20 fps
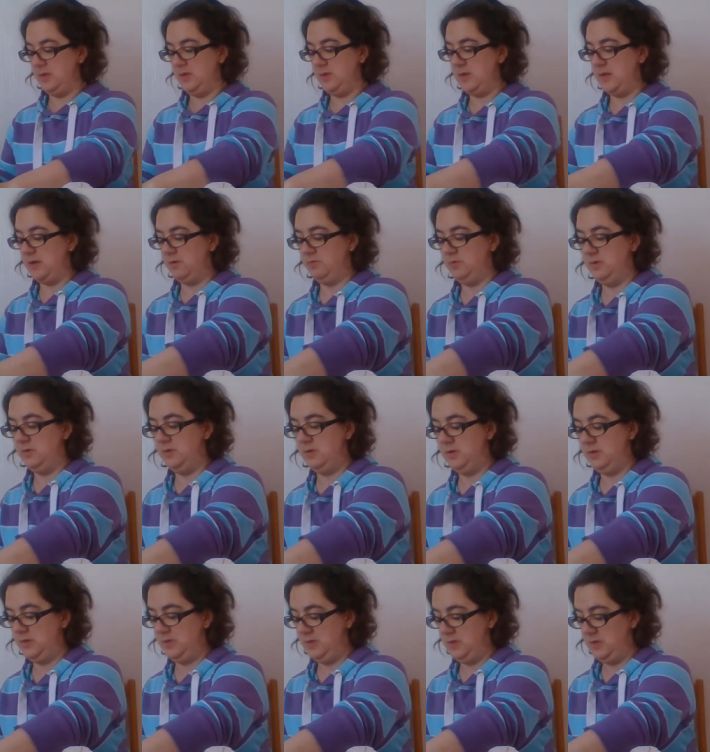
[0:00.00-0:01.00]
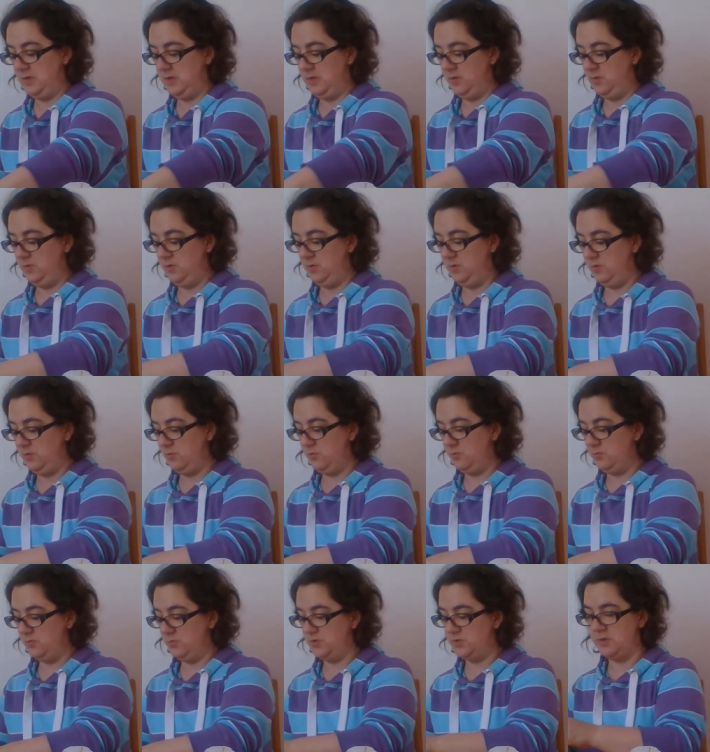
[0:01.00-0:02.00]
Now, you can
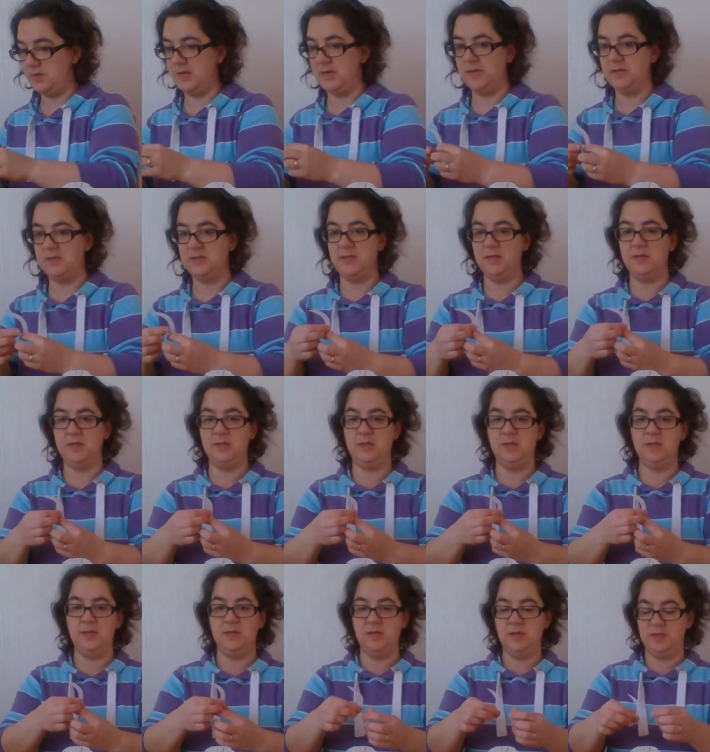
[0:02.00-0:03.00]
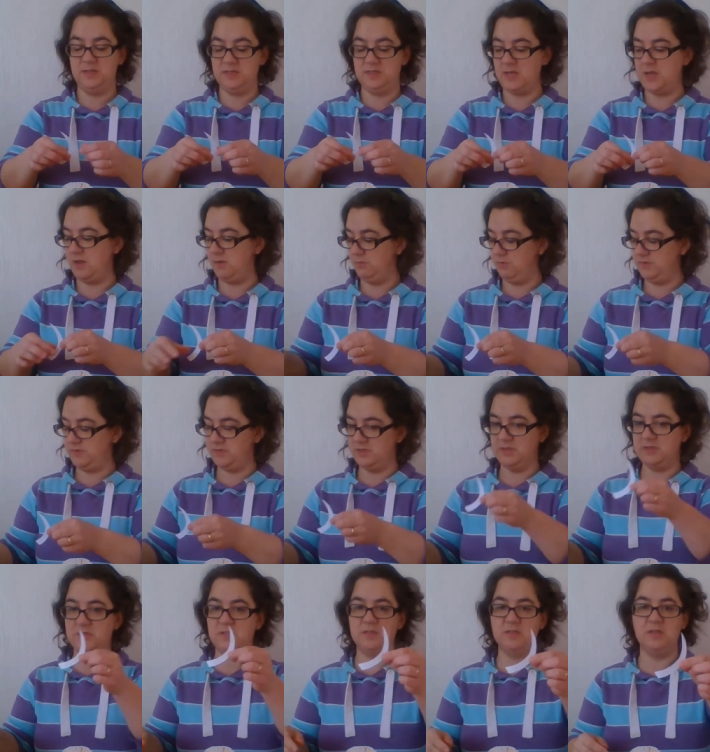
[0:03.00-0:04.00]
also add a tail. So
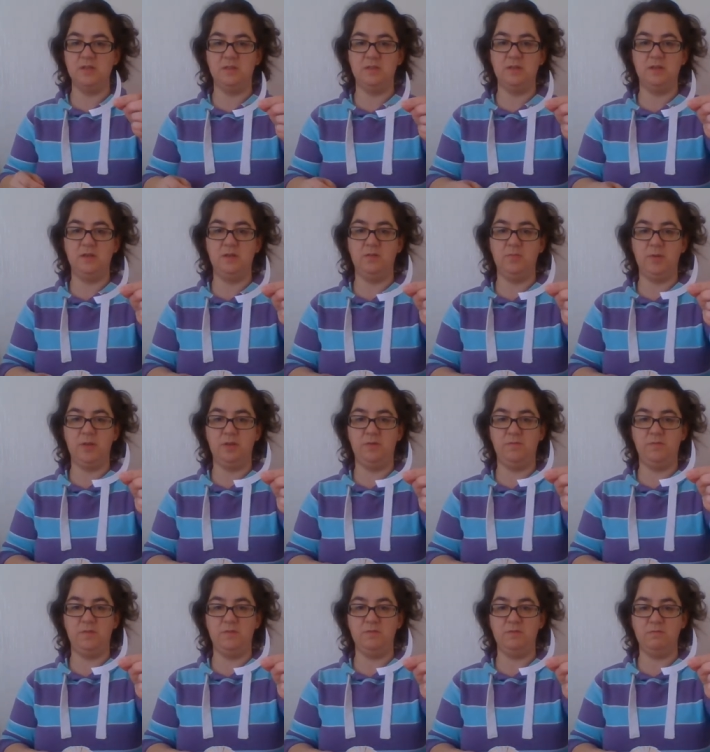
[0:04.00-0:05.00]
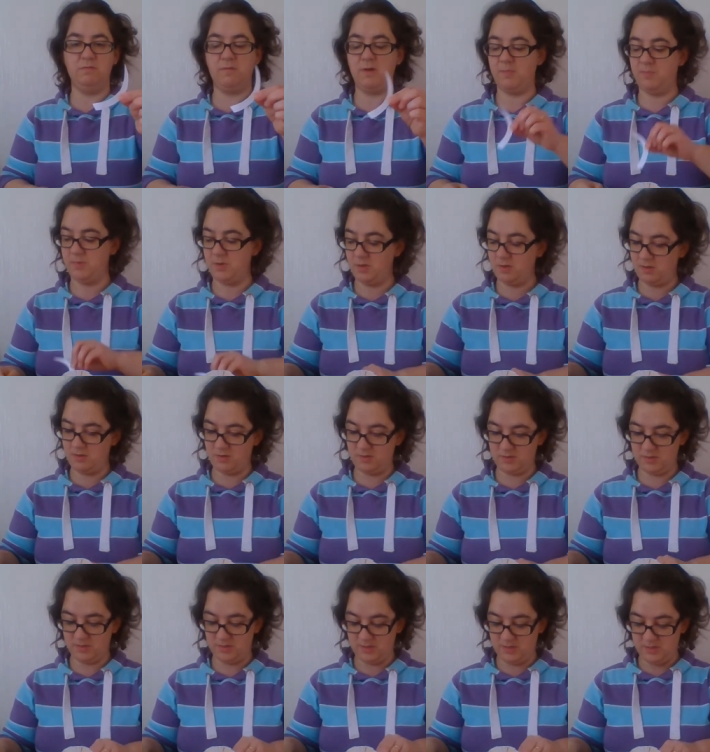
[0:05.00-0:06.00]
this is another little bit of the scrap
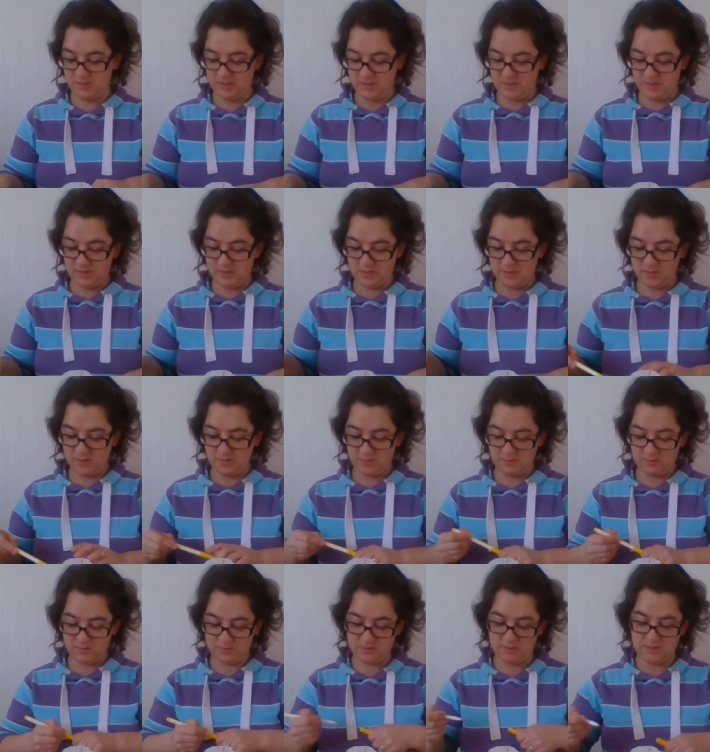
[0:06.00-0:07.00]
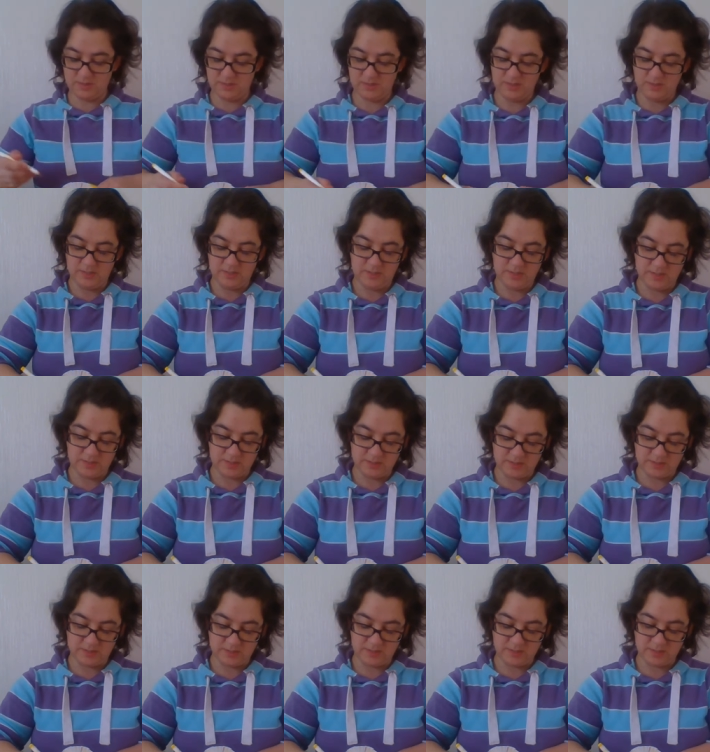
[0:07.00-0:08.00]
card I got.
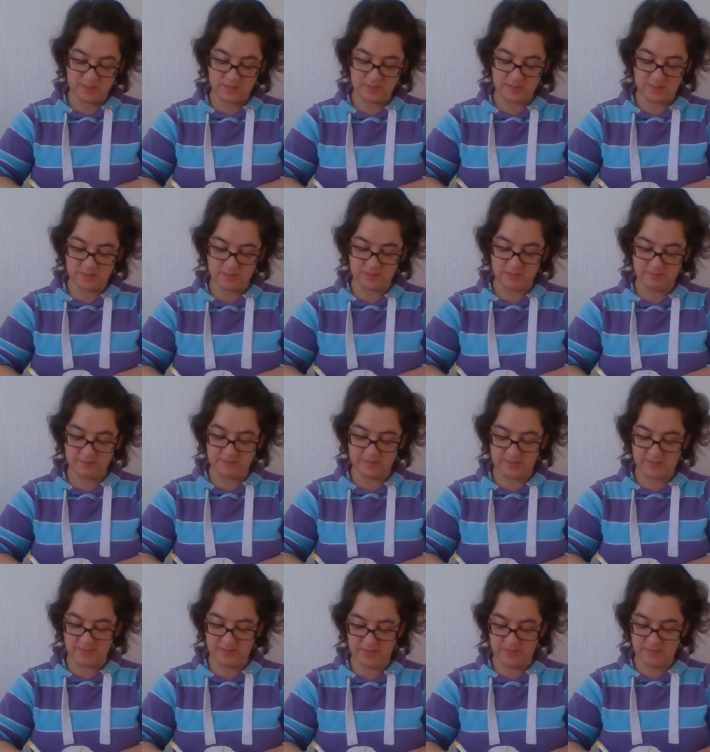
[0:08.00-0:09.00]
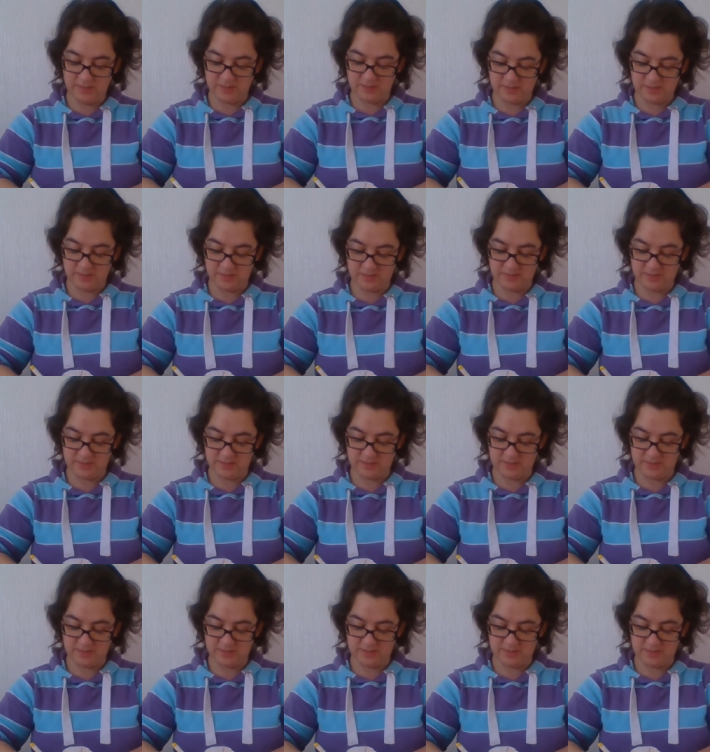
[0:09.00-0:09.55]
Colour it in.